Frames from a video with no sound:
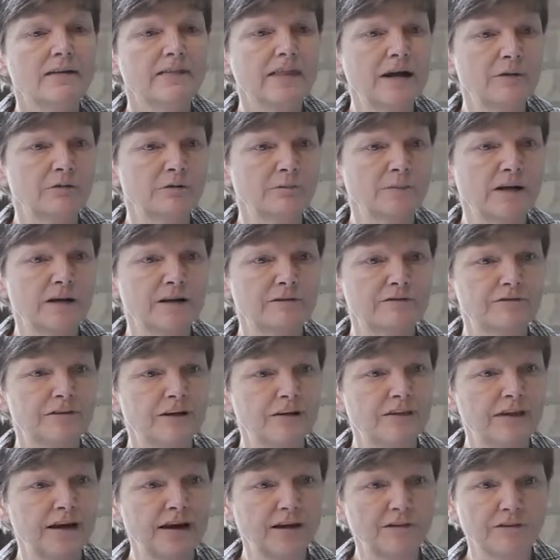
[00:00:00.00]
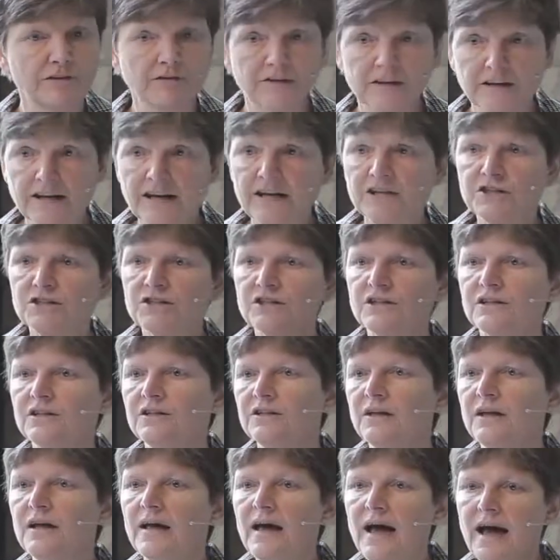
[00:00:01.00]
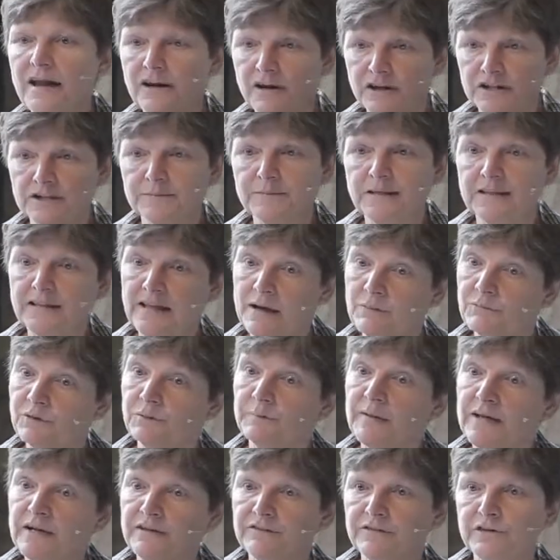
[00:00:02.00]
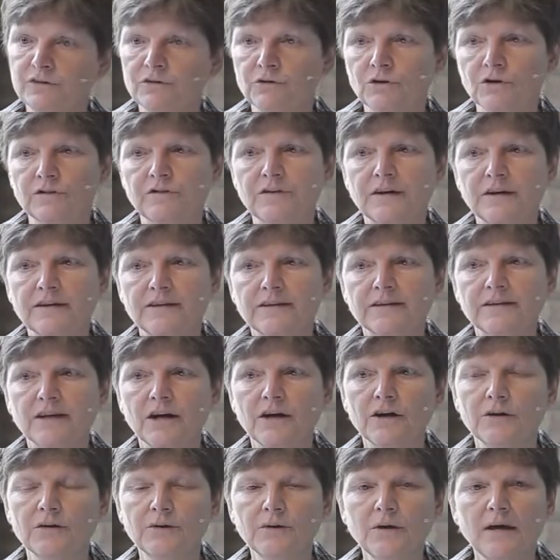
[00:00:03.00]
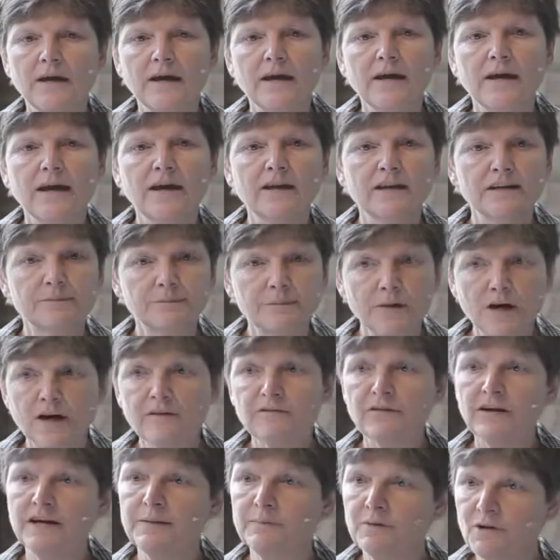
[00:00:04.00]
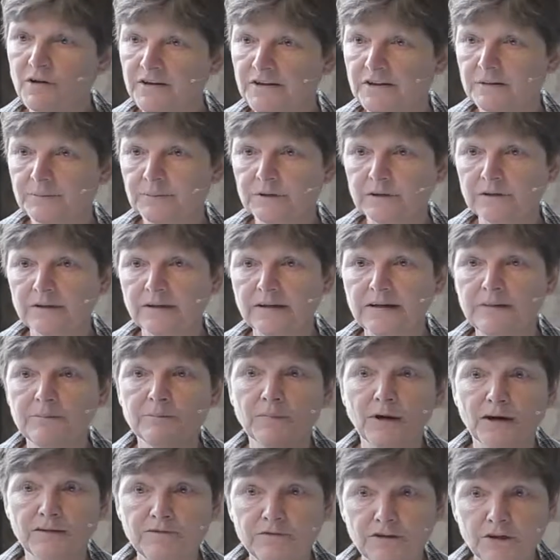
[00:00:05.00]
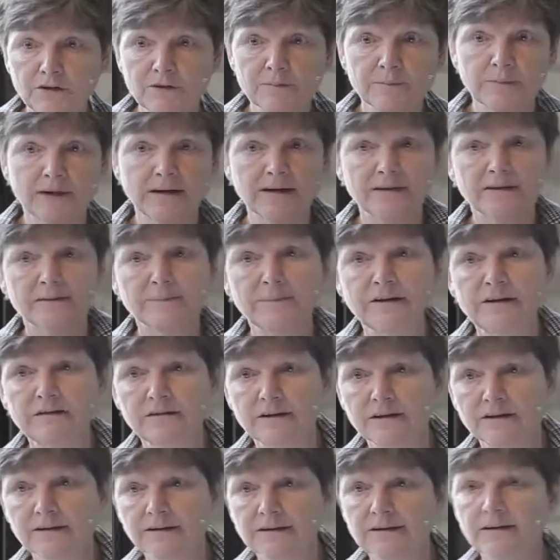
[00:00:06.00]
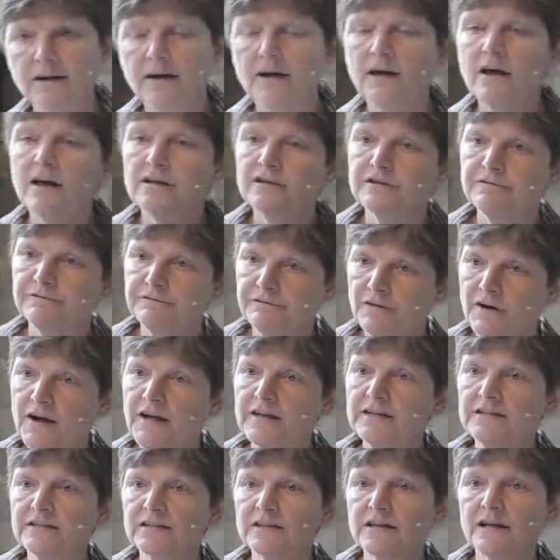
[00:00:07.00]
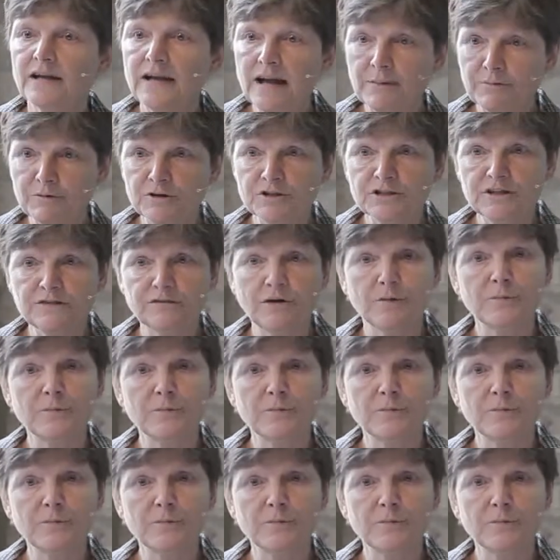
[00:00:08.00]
that will benefit the health of the nation, and ultimately that will benefit all of us. So it is perfectly possible, in my view and my experience, to find collaborative